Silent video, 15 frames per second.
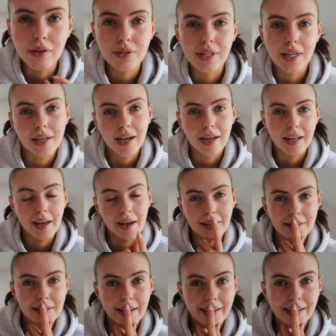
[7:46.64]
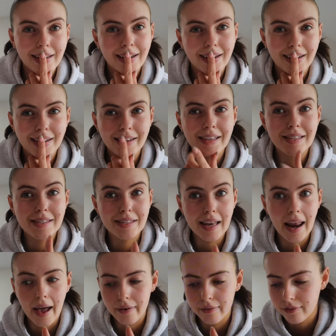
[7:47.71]
so sick and I had to like
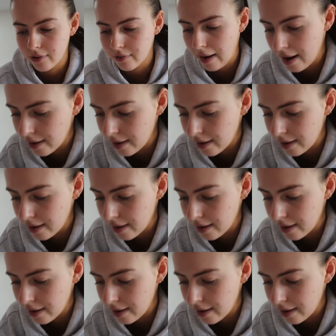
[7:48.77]
sit out a few